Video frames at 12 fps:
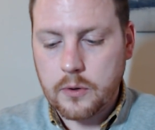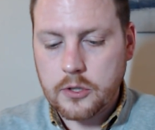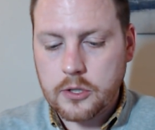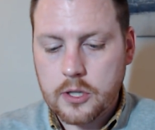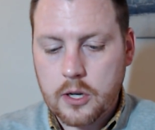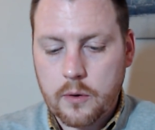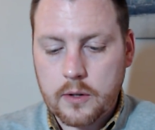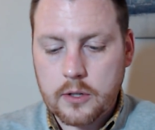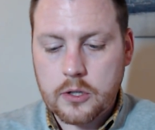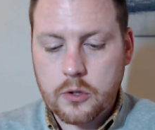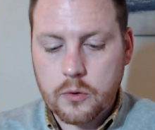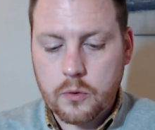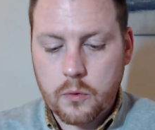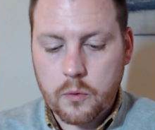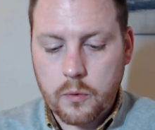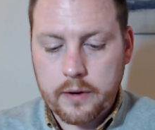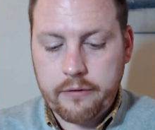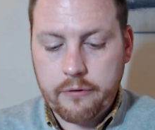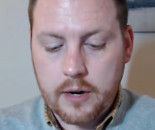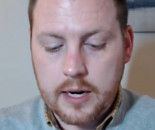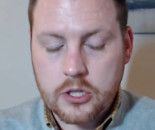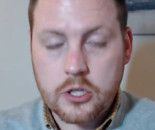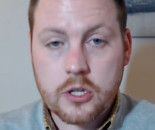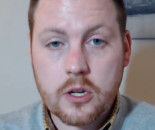So to
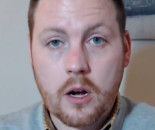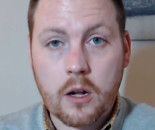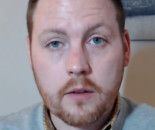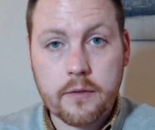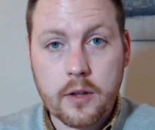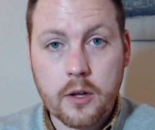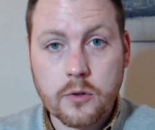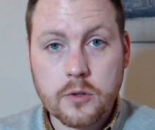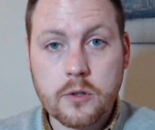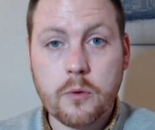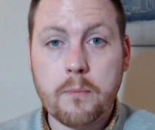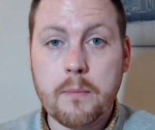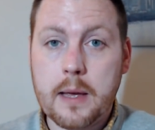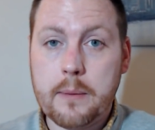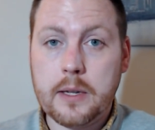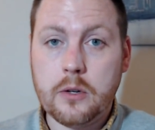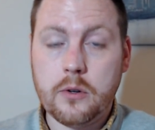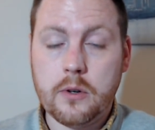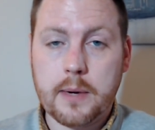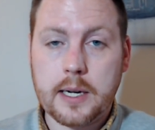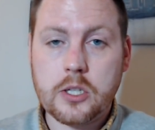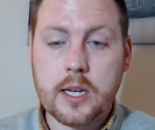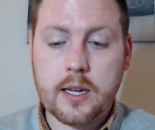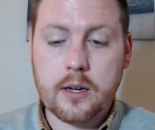refresh all of those who may be new to my
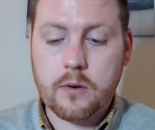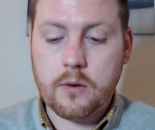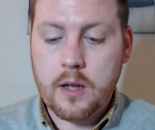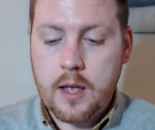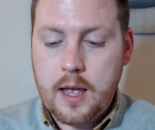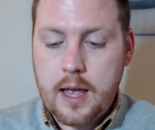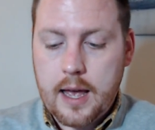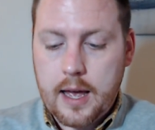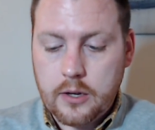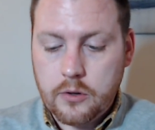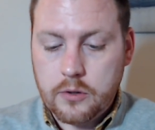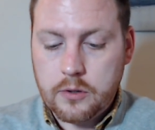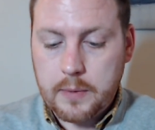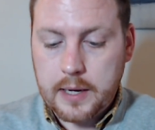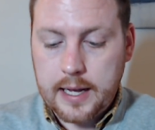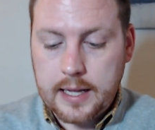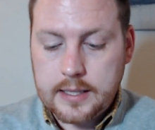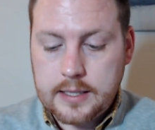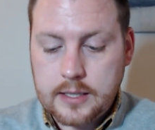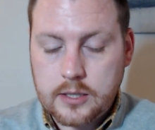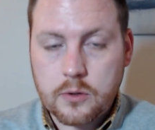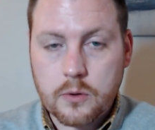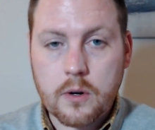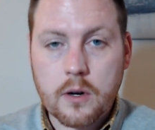channel and new to my Etsy
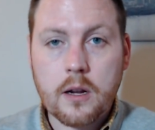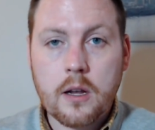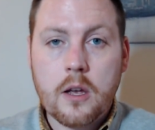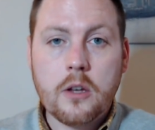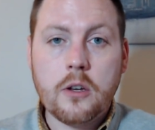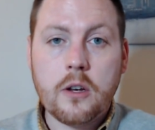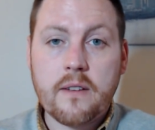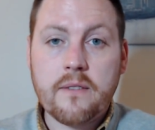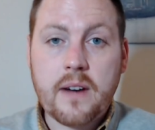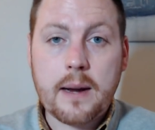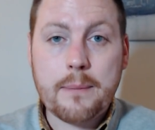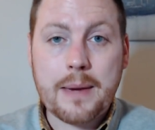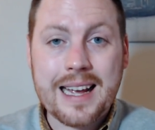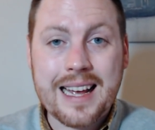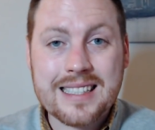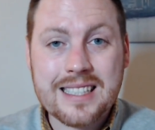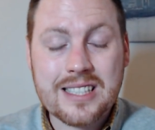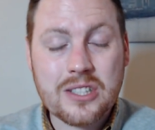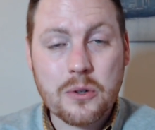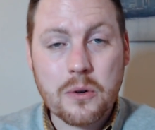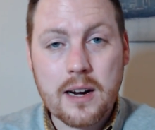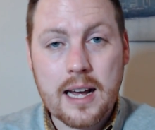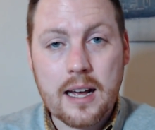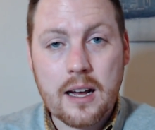store, you can find my Etsy
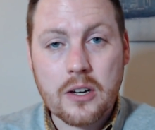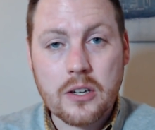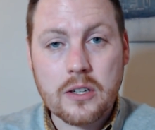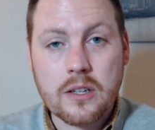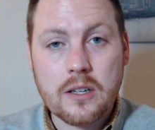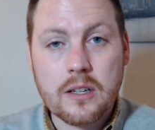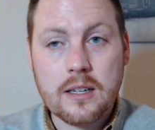store on